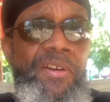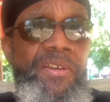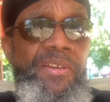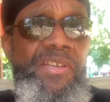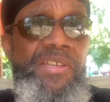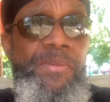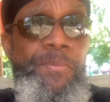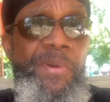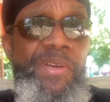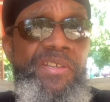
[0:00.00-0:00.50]

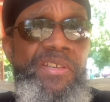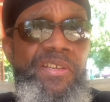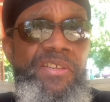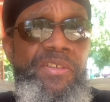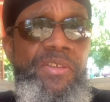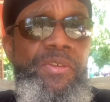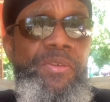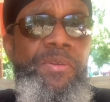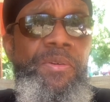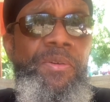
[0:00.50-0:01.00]
especially
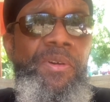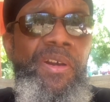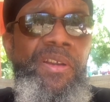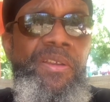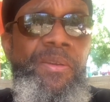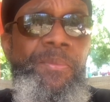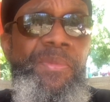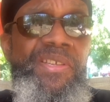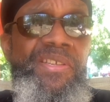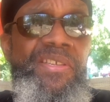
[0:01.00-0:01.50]
you who are
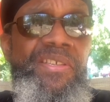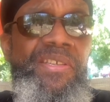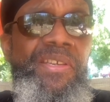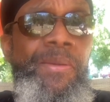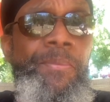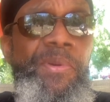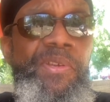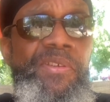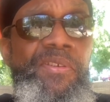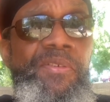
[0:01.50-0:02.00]
in
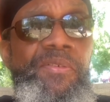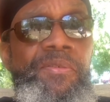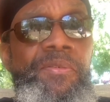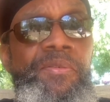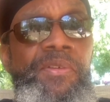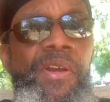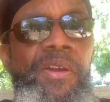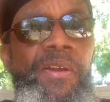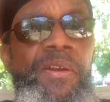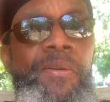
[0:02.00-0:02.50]
Mississippi, you
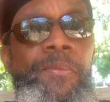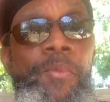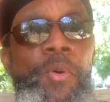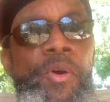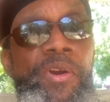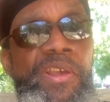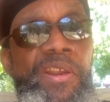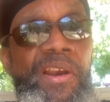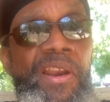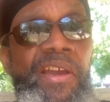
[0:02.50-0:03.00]

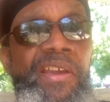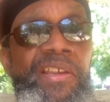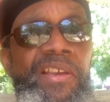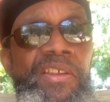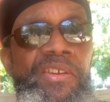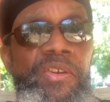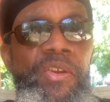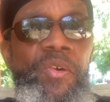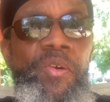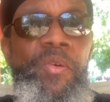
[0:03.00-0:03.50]
more than
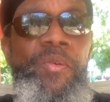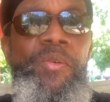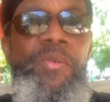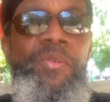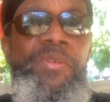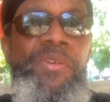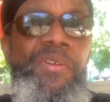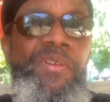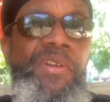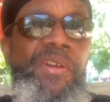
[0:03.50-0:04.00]
likely know
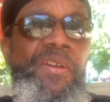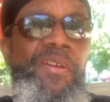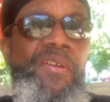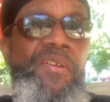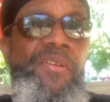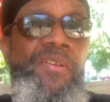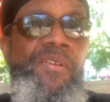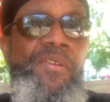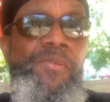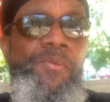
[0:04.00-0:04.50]

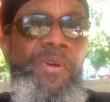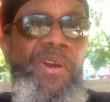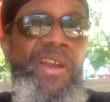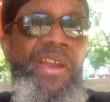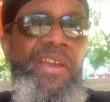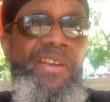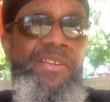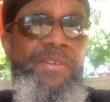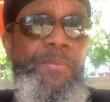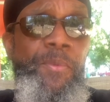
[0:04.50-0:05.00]
where
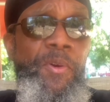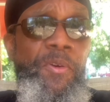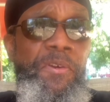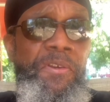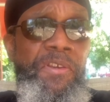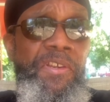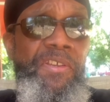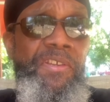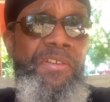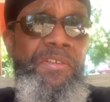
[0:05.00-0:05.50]

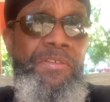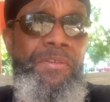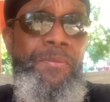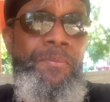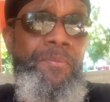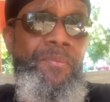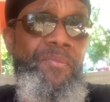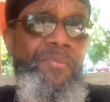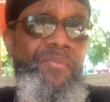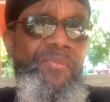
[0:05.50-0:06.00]
Hattiesburg is.
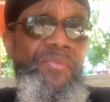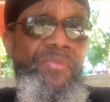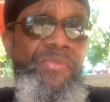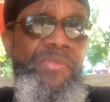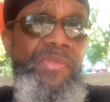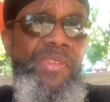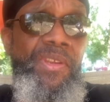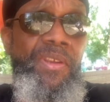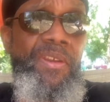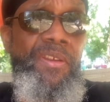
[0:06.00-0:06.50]

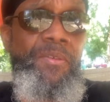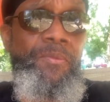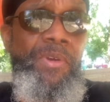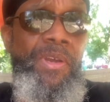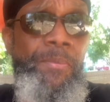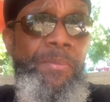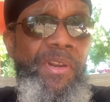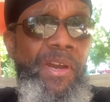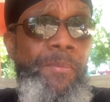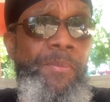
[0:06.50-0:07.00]
Anyway,
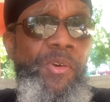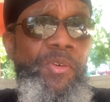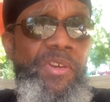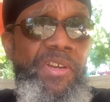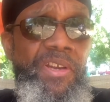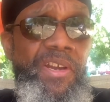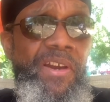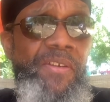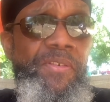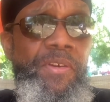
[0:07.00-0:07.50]
but I'm on the
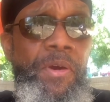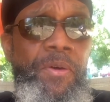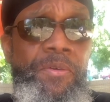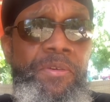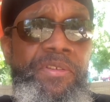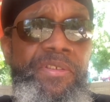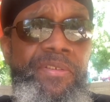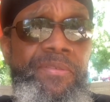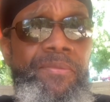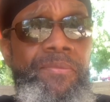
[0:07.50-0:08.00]
Gulf
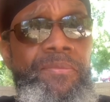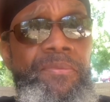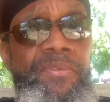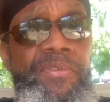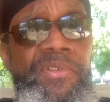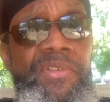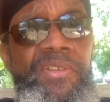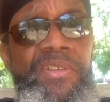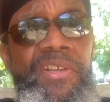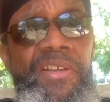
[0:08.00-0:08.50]
Coast,
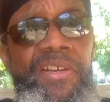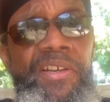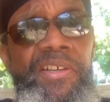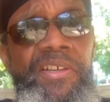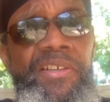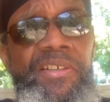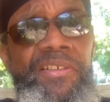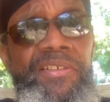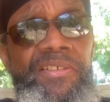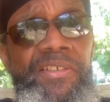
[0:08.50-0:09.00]

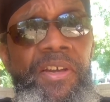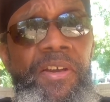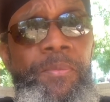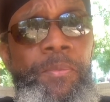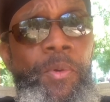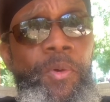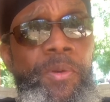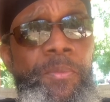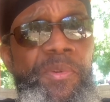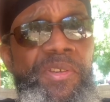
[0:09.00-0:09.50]

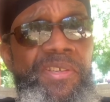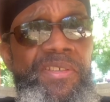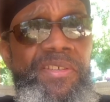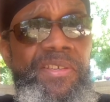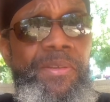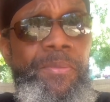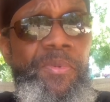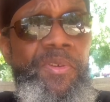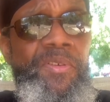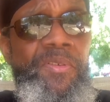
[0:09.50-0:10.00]
Gulfport,
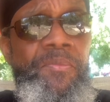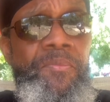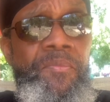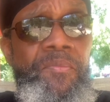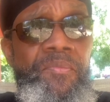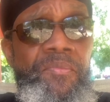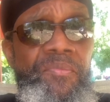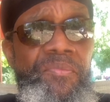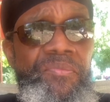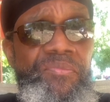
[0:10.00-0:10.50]
Mississippi,
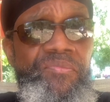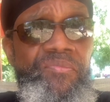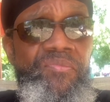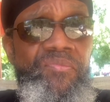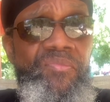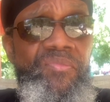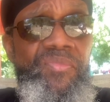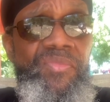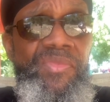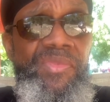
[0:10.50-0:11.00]

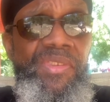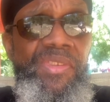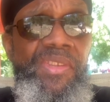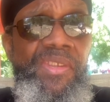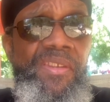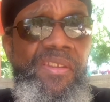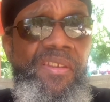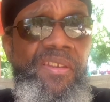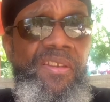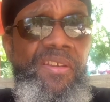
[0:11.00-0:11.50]

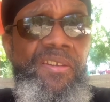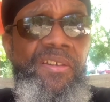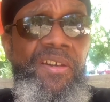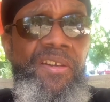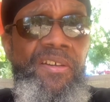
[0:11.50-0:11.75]
and